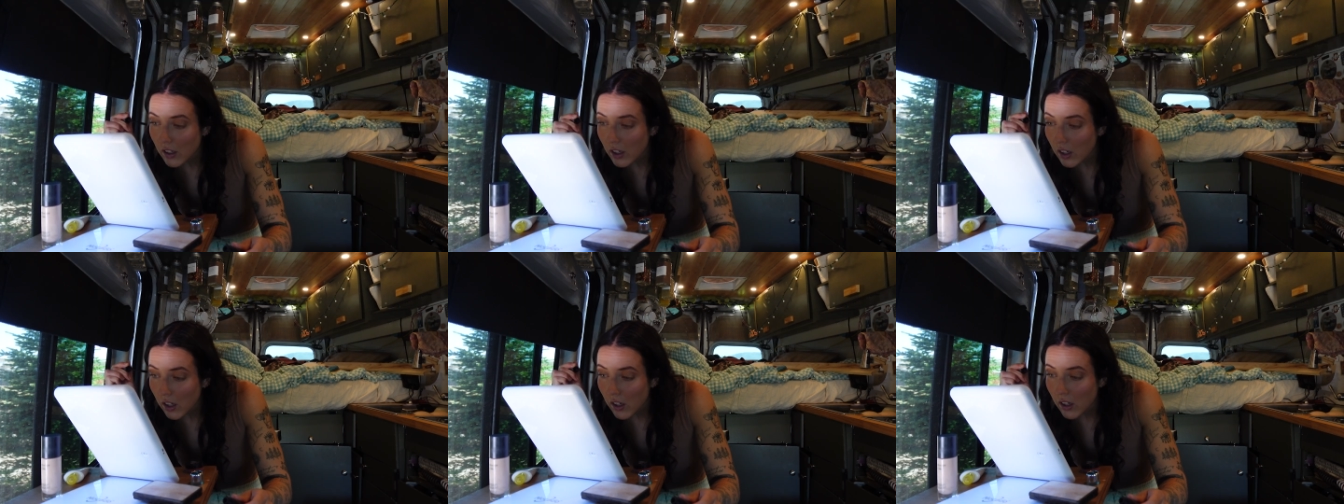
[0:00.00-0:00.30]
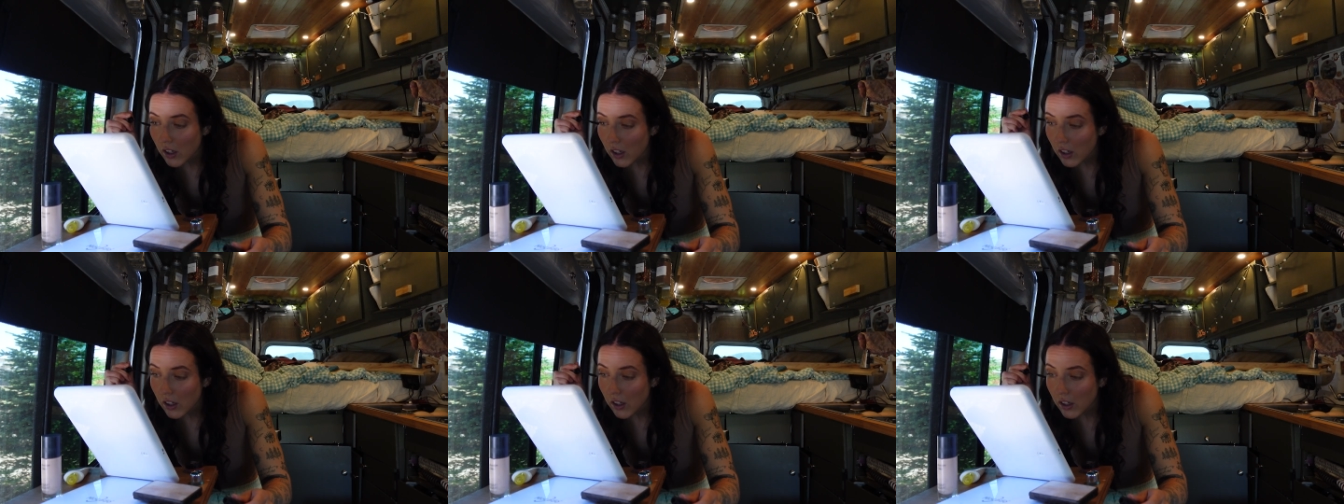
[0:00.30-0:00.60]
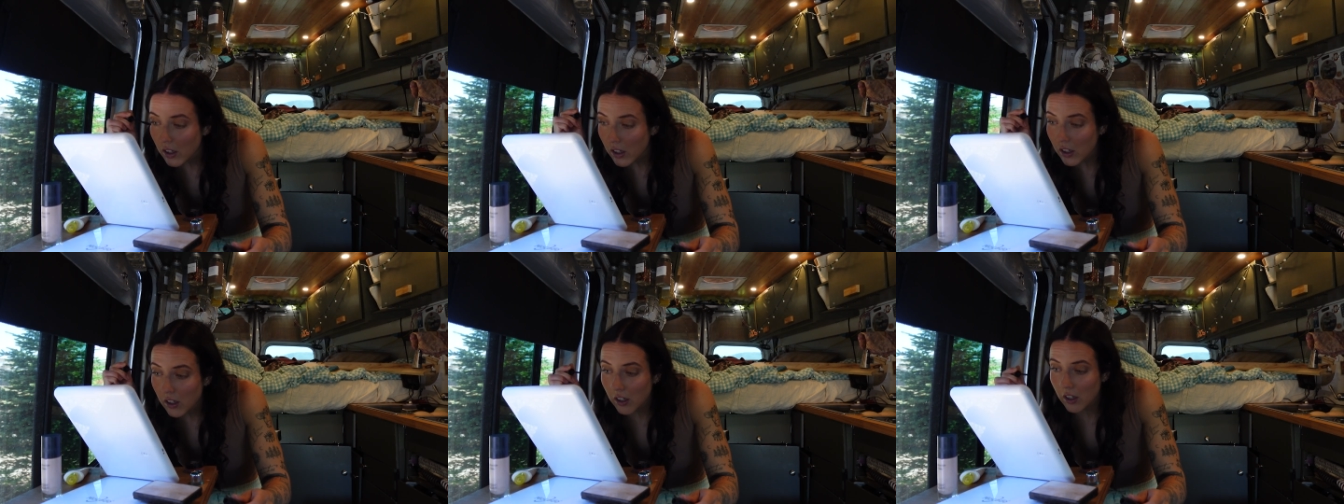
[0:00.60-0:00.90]
they're thinking of
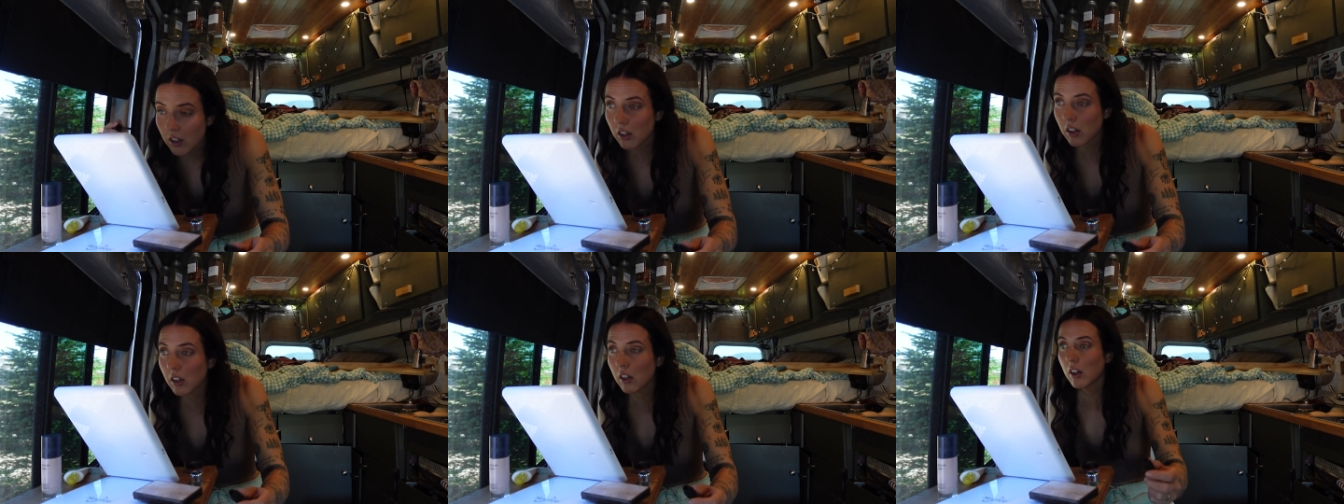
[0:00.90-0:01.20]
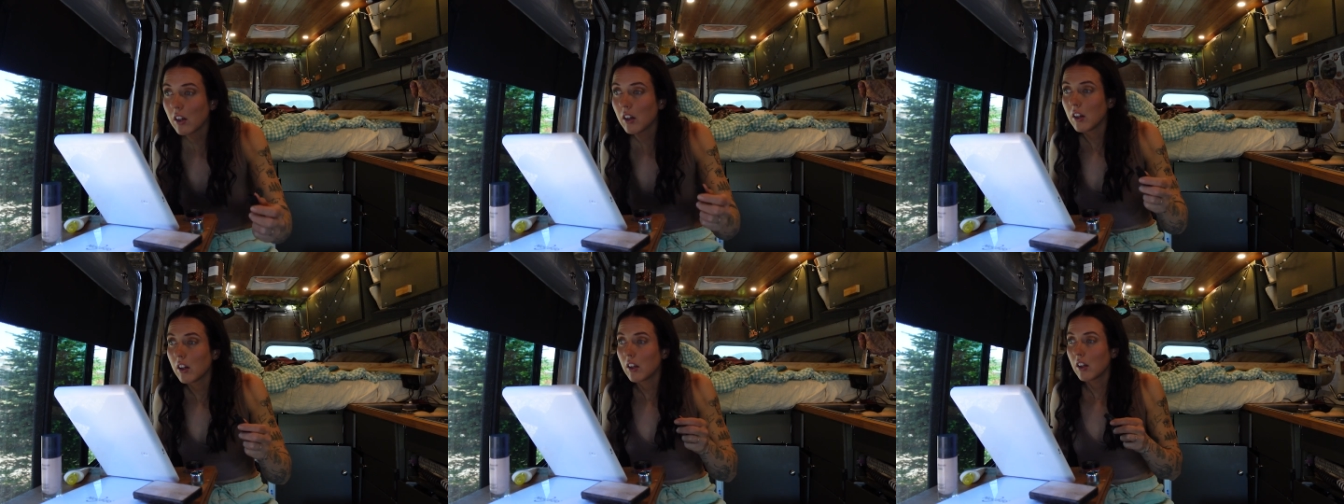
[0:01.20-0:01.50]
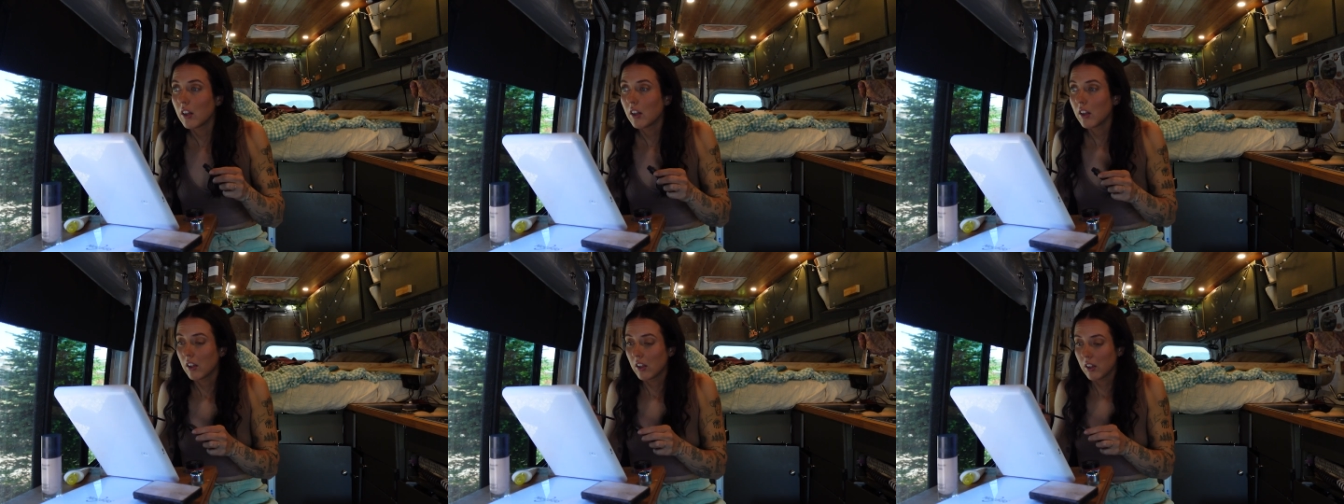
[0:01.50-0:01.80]
leaving in like five
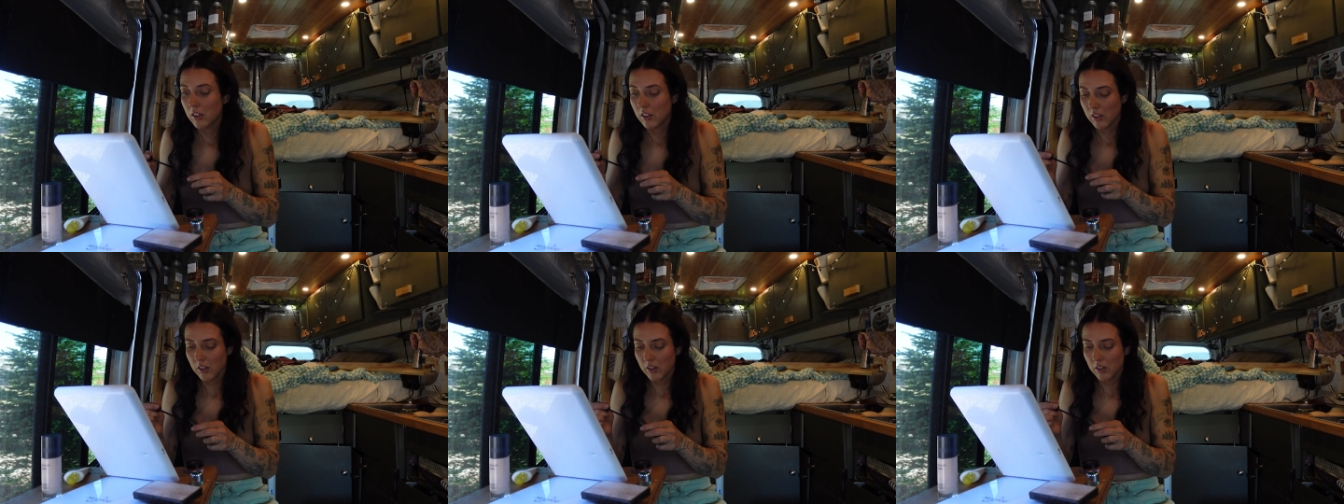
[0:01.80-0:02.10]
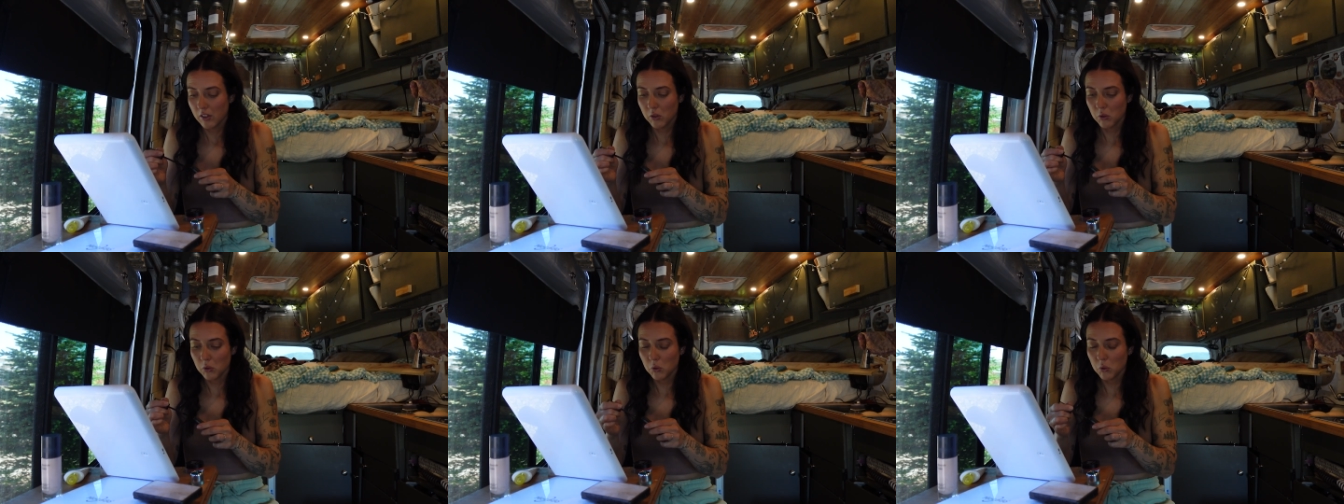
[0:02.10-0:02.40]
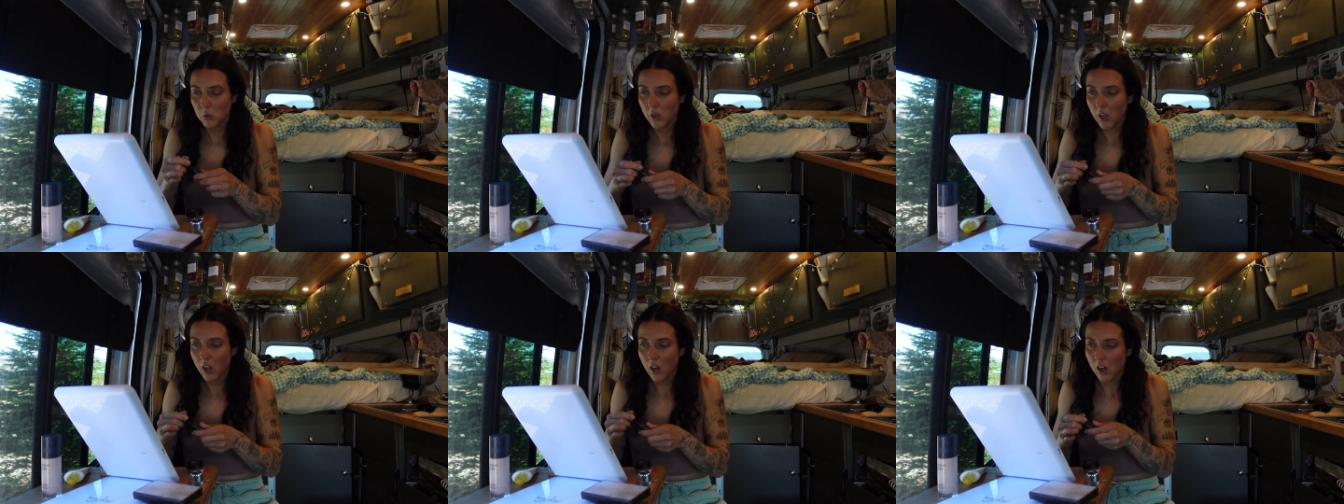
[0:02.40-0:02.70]
minutes. Oh,
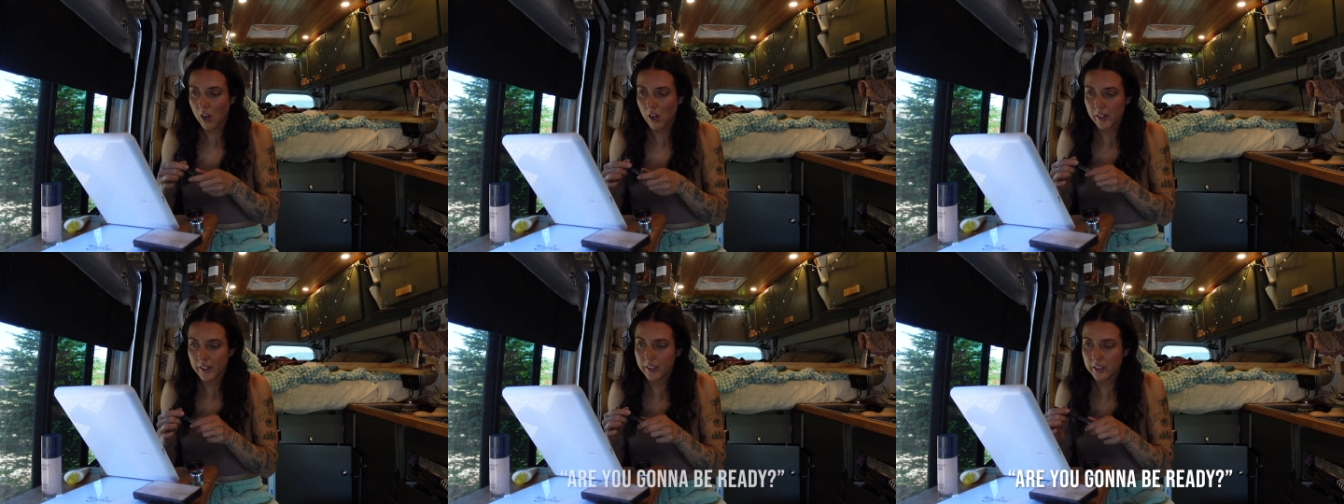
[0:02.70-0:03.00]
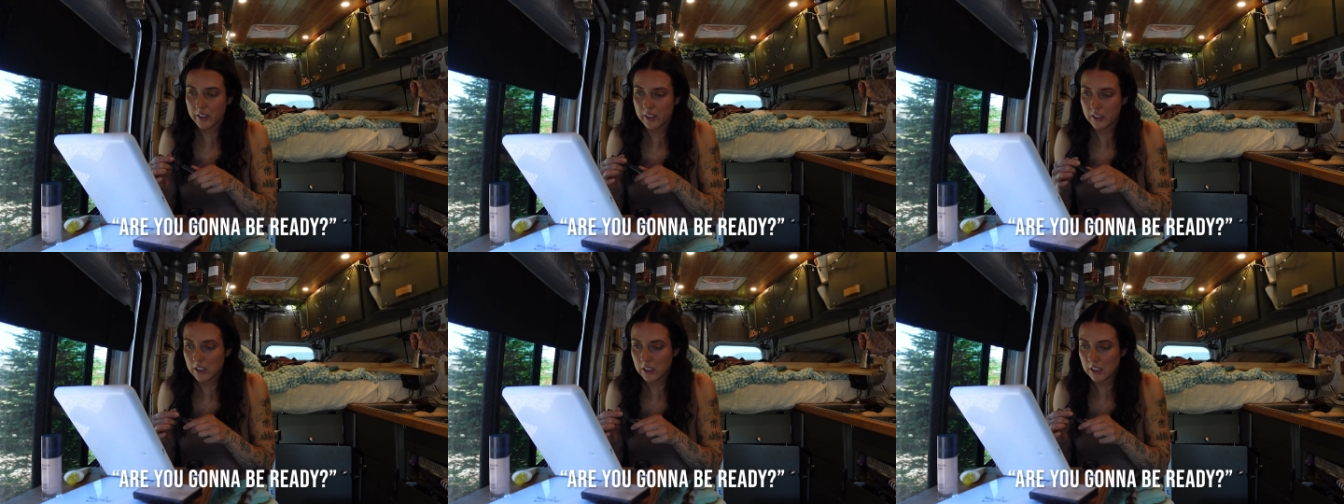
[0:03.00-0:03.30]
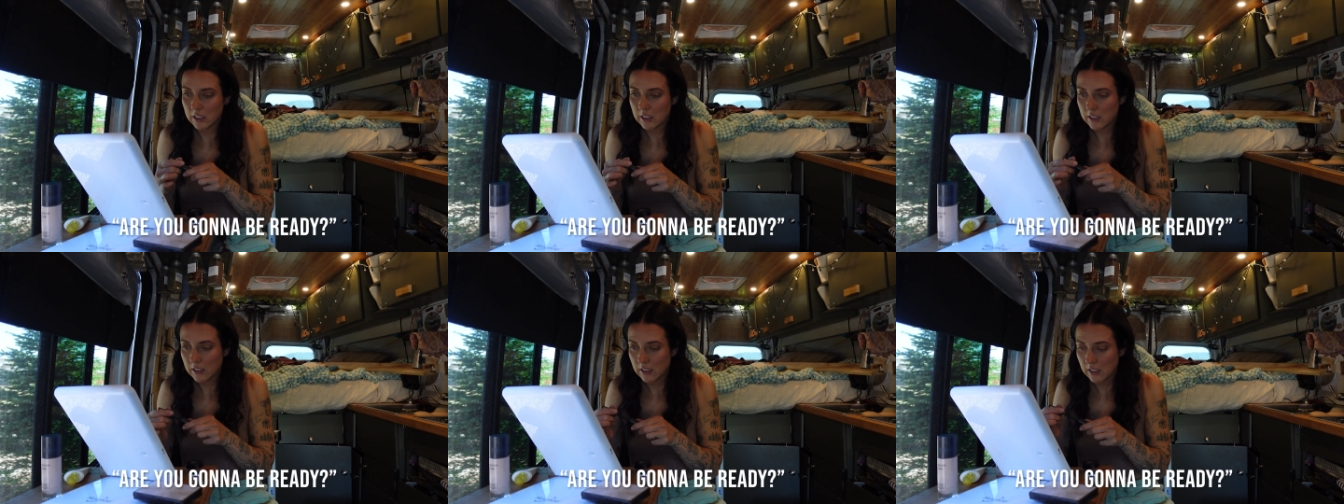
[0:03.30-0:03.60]
Lord. Are we gonna
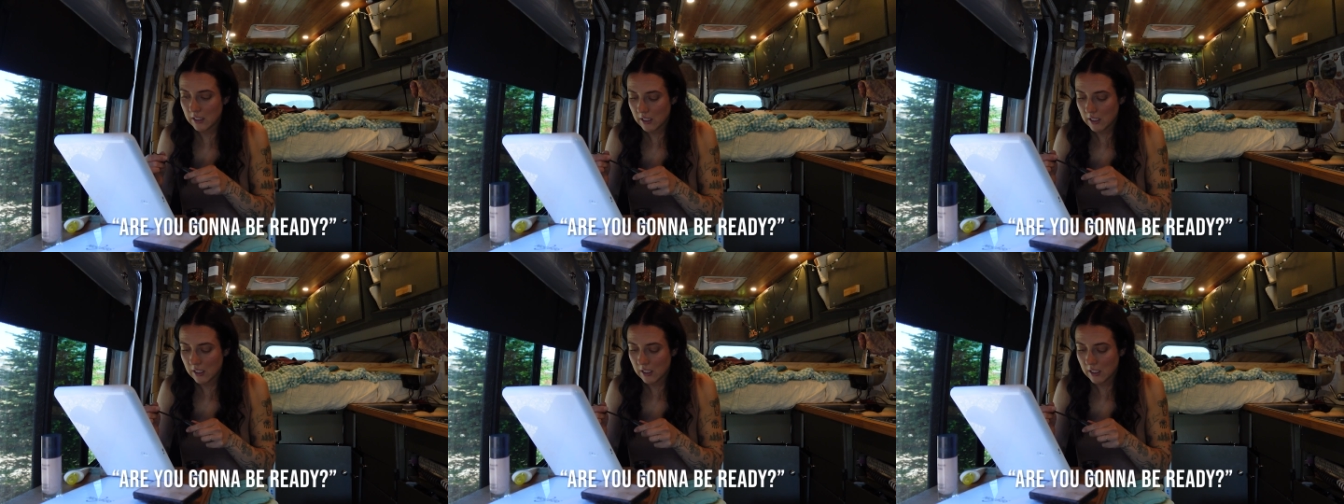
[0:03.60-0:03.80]
be ready?